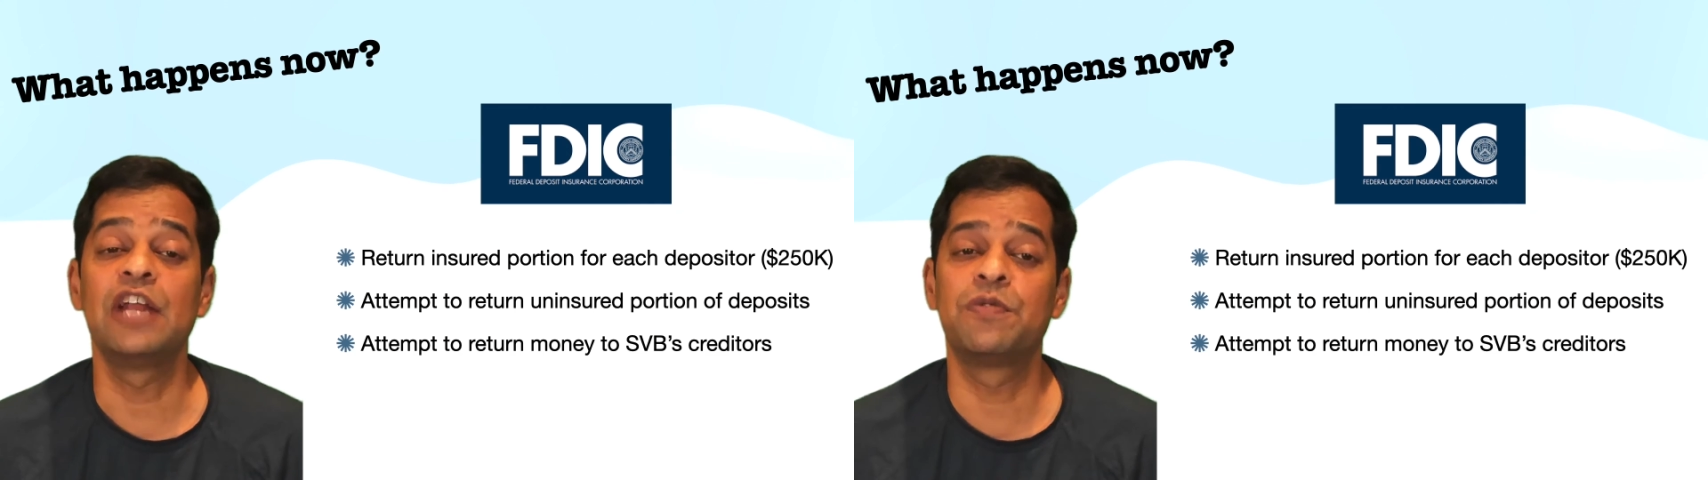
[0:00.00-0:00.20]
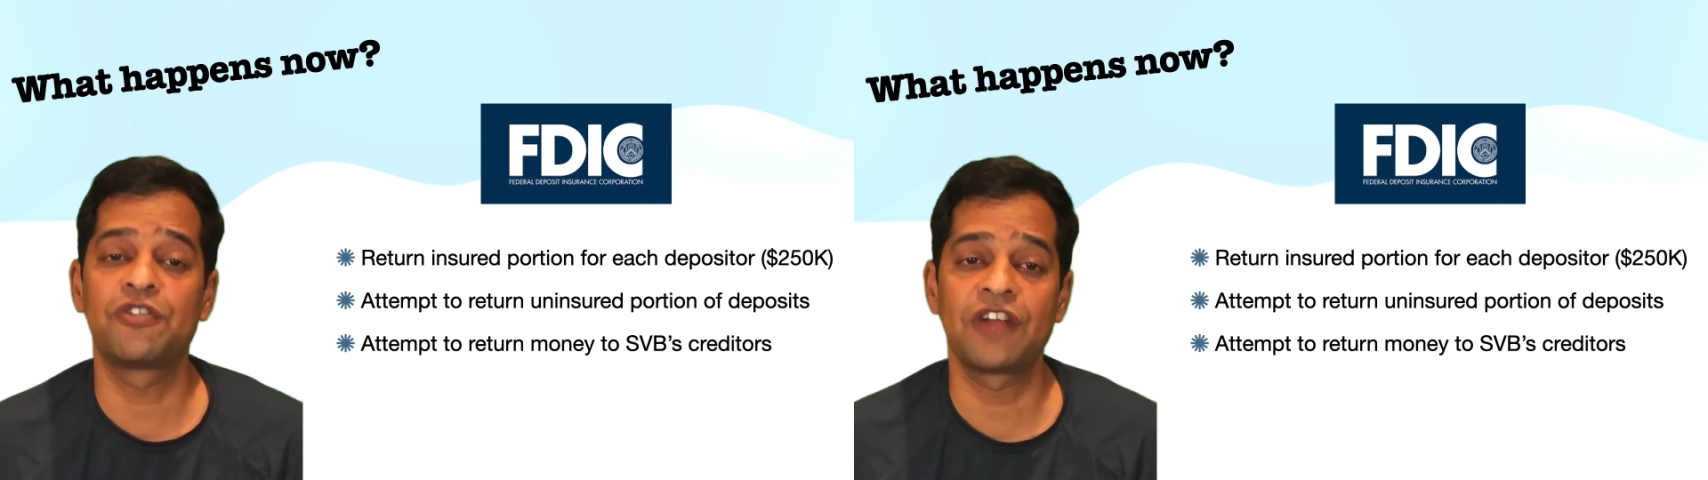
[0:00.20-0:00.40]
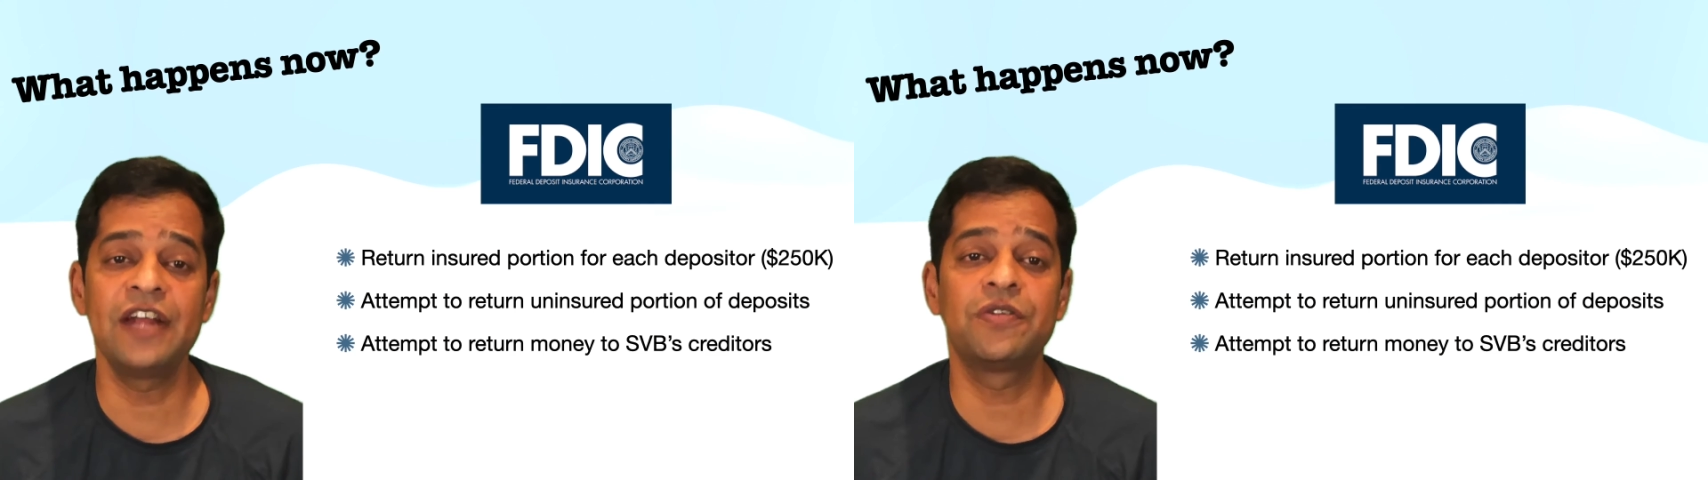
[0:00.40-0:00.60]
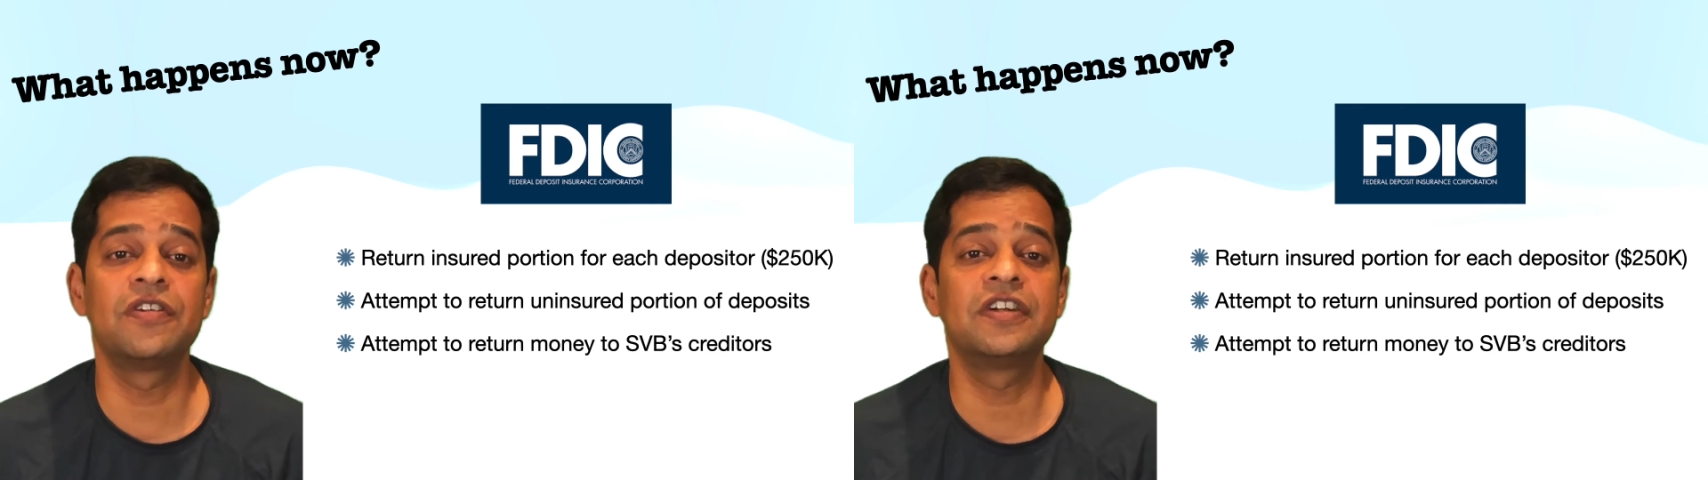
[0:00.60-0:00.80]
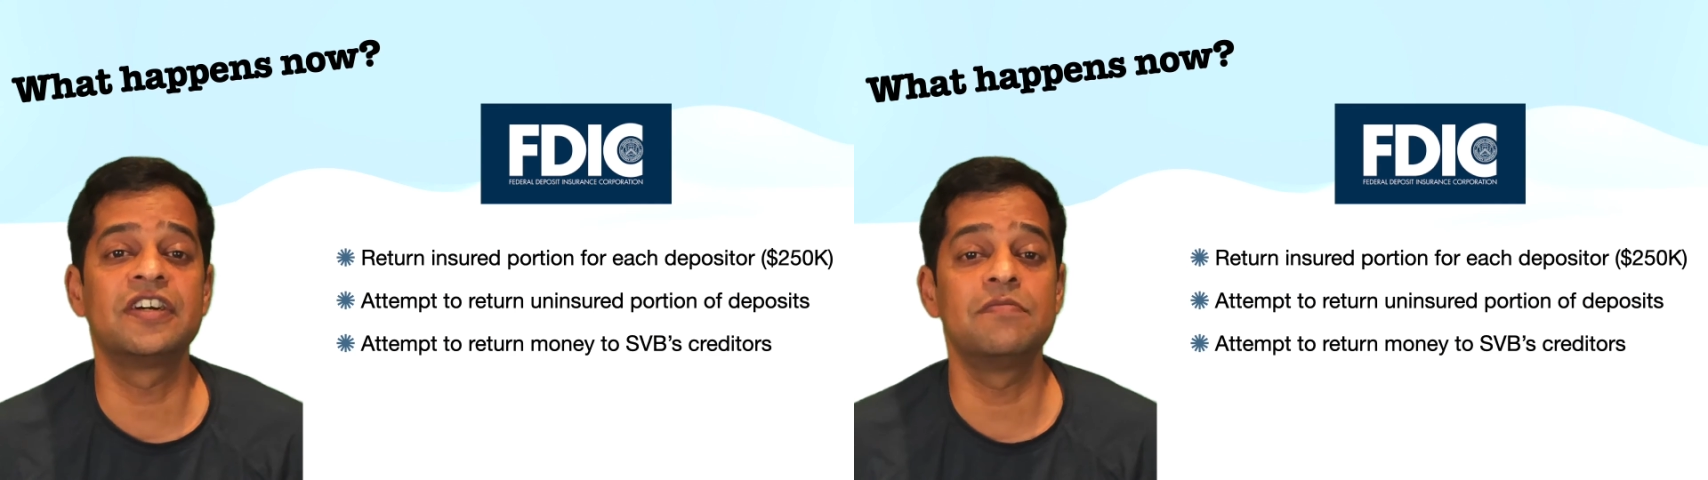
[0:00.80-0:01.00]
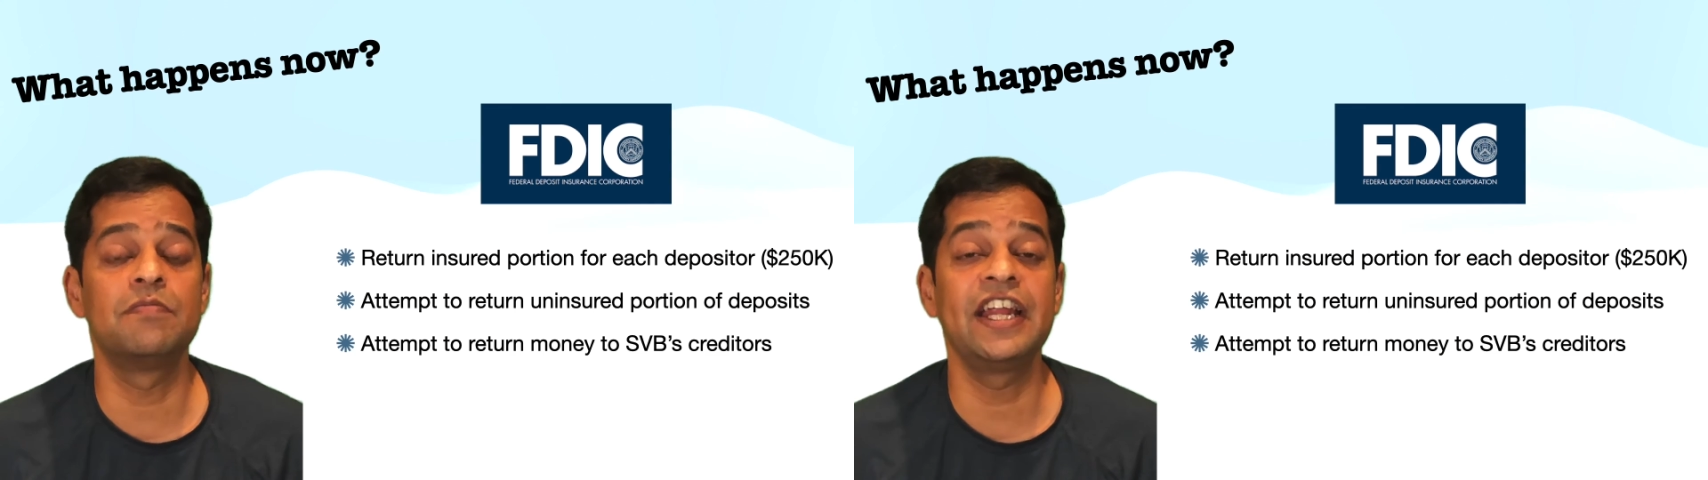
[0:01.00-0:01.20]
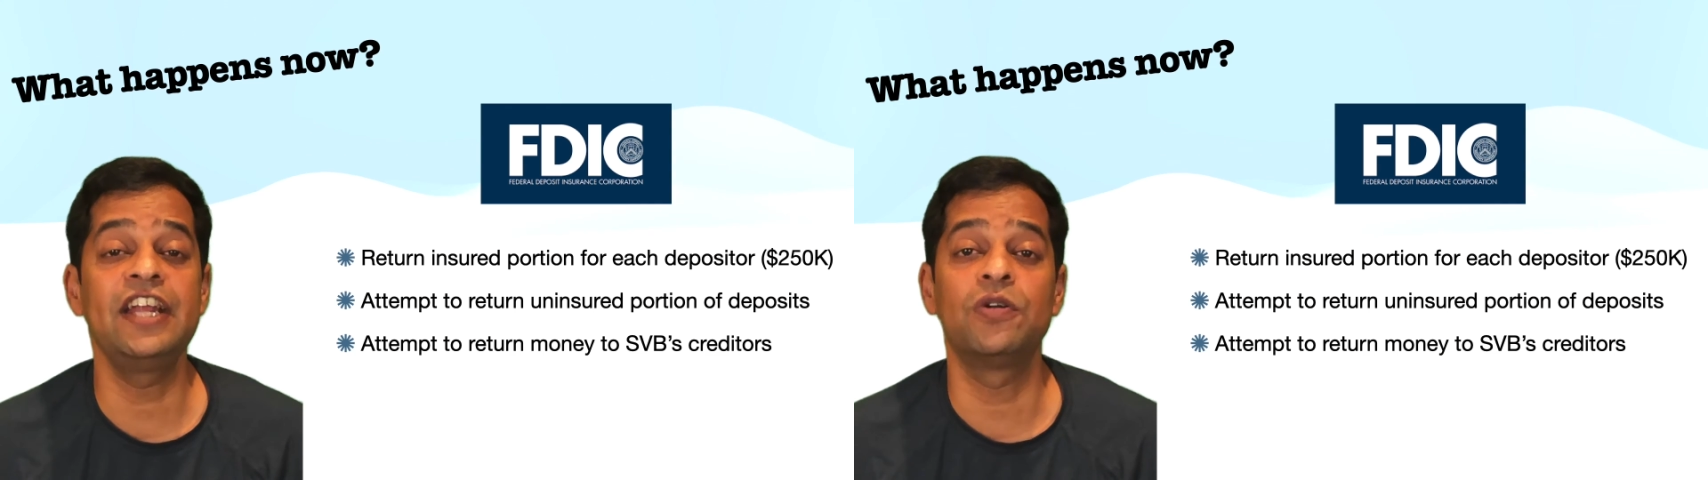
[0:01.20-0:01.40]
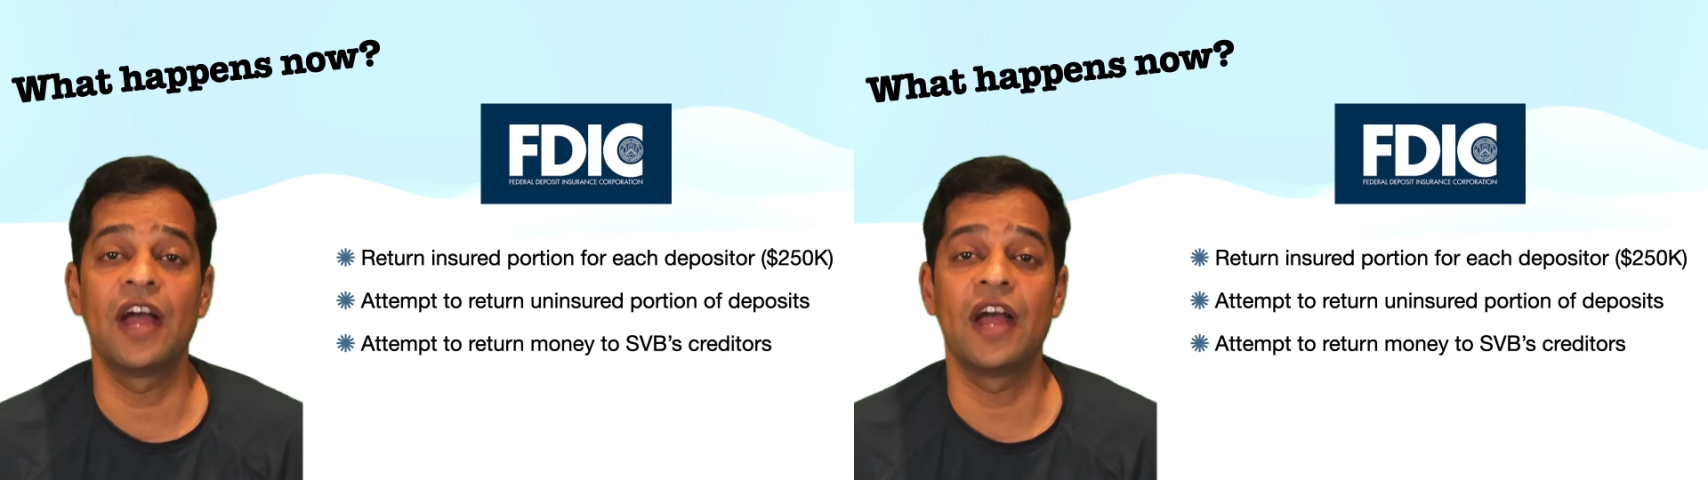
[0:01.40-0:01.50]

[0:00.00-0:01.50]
would try to return money to